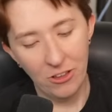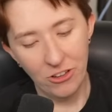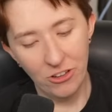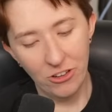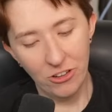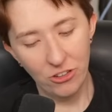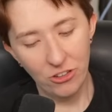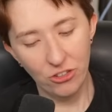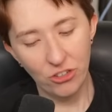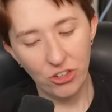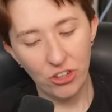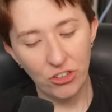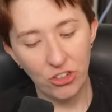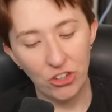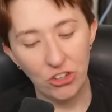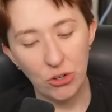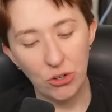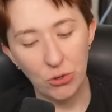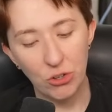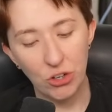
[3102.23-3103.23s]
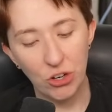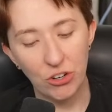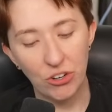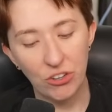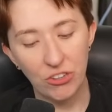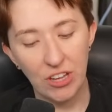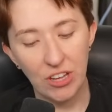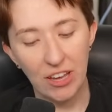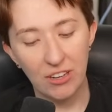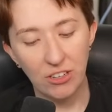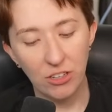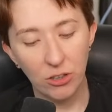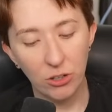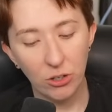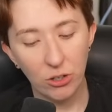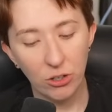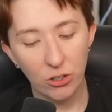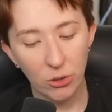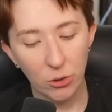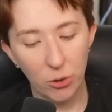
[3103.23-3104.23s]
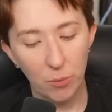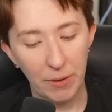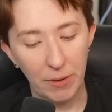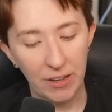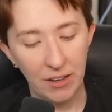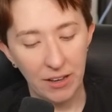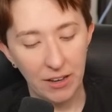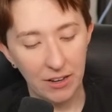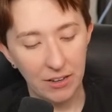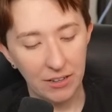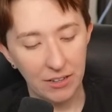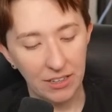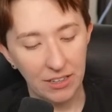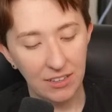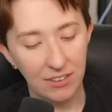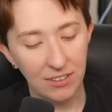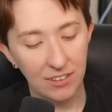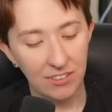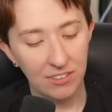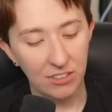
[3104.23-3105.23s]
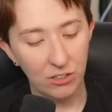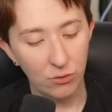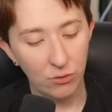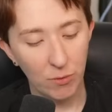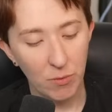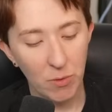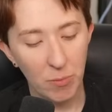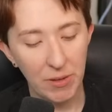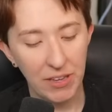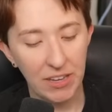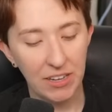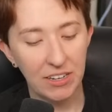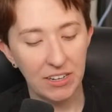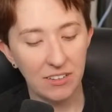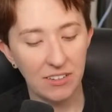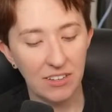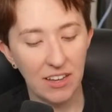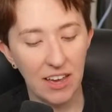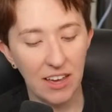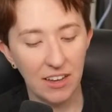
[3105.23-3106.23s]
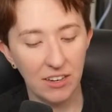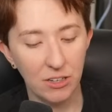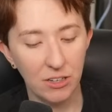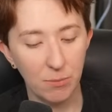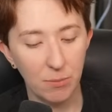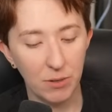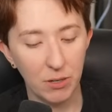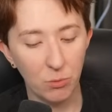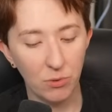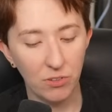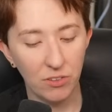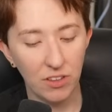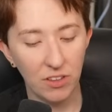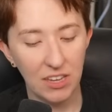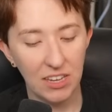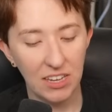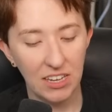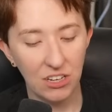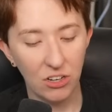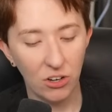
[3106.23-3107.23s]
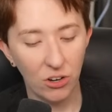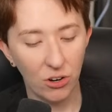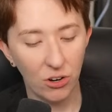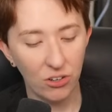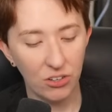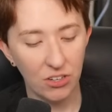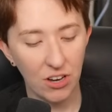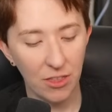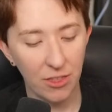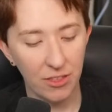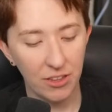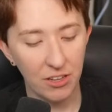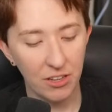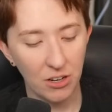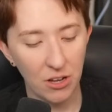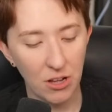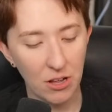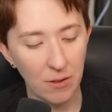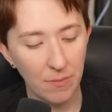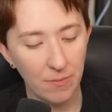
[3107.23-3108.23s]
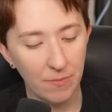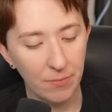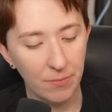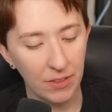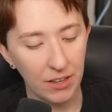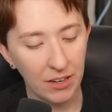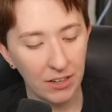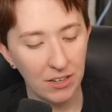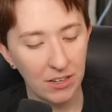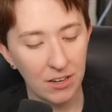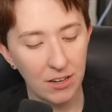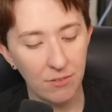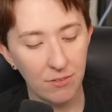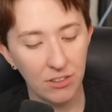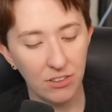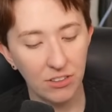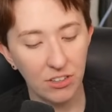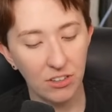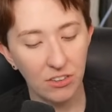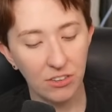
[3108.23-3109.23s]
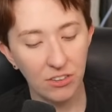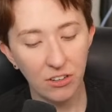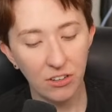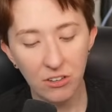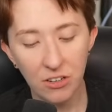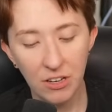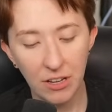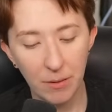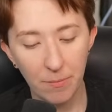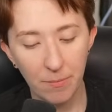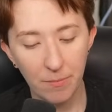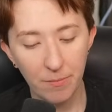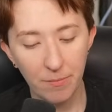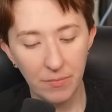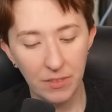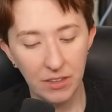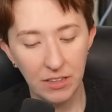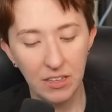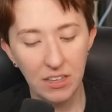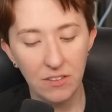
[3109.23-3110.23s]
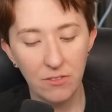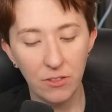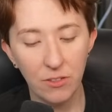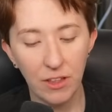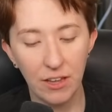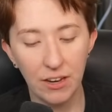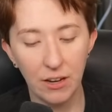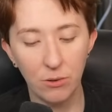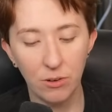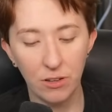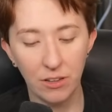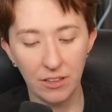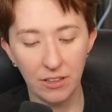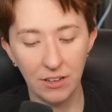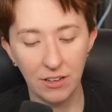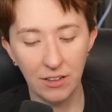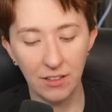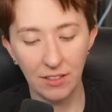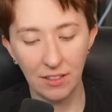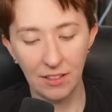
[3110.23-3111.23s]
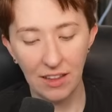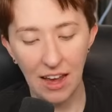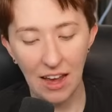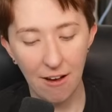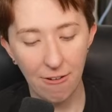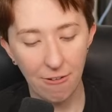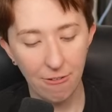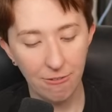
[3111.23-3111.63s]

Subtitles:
Shen Qingqiu turned his head to look at Luo Binghe. He listened from the beginning to end, but it was like he'd heard nothing at all, like none of this concerned him. He even let out a little laugh.